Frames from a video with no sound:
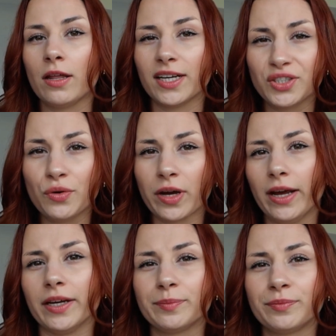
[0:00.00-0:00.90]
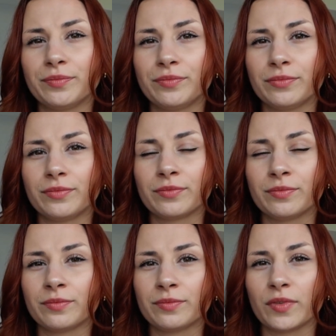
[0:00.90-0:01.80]
That's okay.
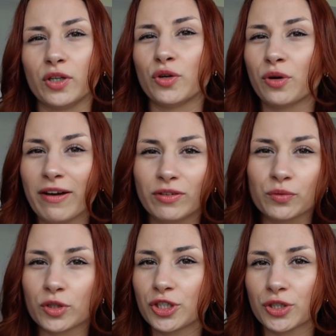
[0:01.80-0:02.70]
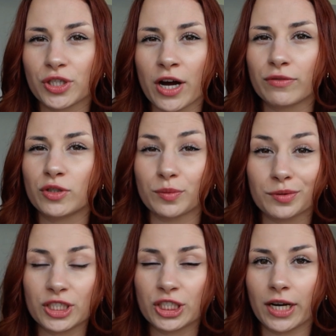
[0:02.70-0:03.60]
You don't have to force yourself to
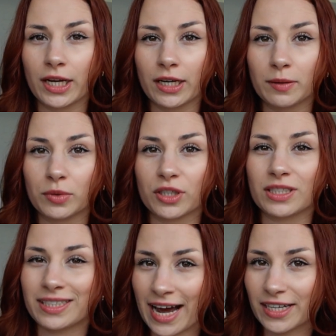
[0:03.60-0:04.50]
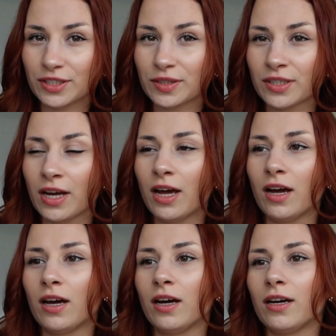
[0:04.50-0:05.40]
appreciate it because that's
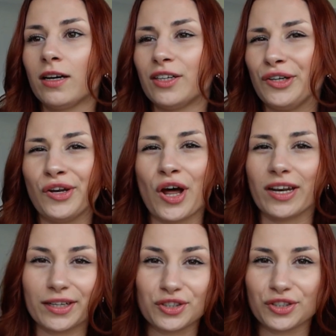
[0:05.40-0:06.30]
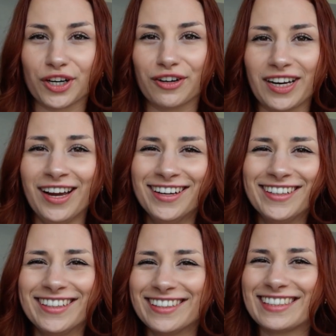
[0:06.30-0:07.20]
not necessary.
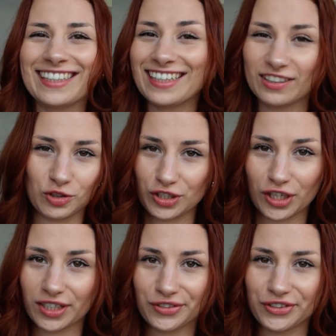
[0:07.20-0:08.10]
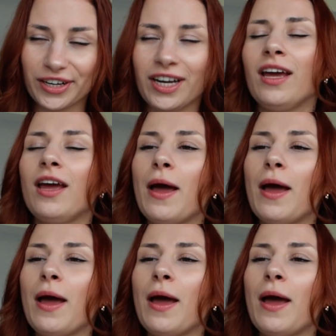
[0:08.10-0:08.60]
It's like literally not necessary.